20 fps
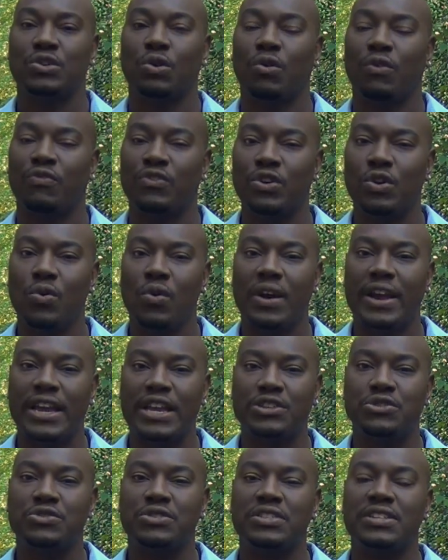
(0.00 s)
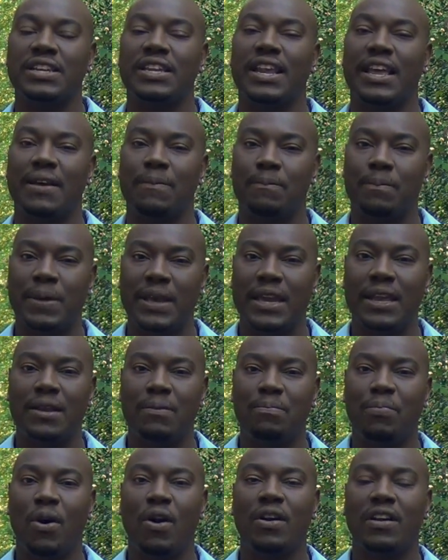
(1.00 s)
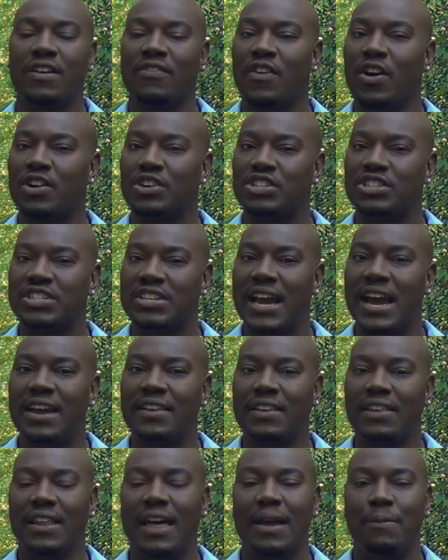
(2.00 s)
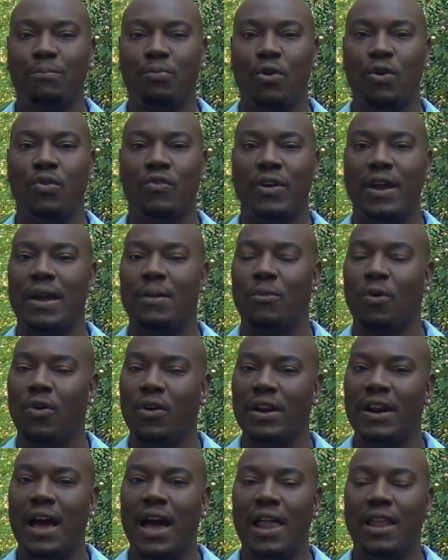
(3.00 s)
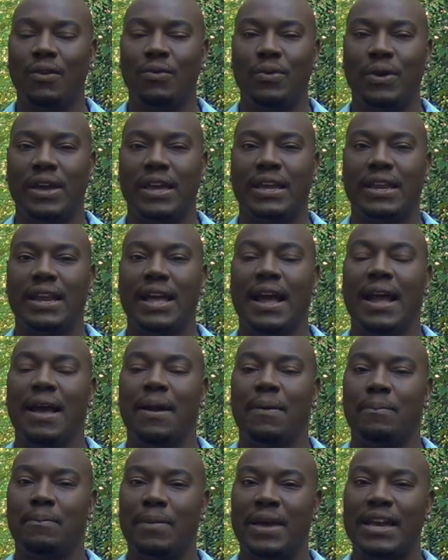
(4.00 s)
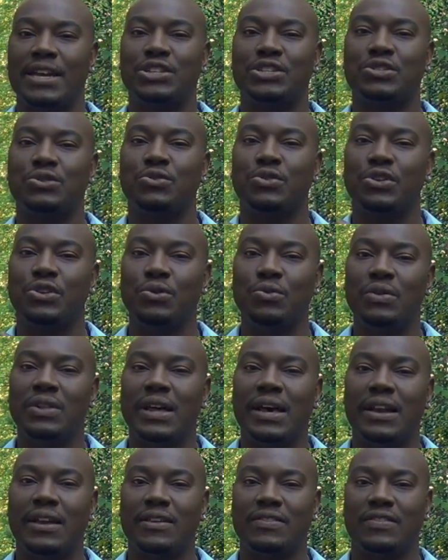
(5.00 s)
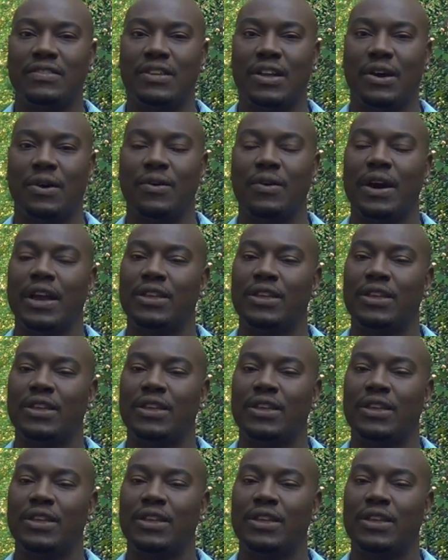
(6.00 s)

So if you are interested in being a part of our Shine the Light program on Halloween, make sure you let us know.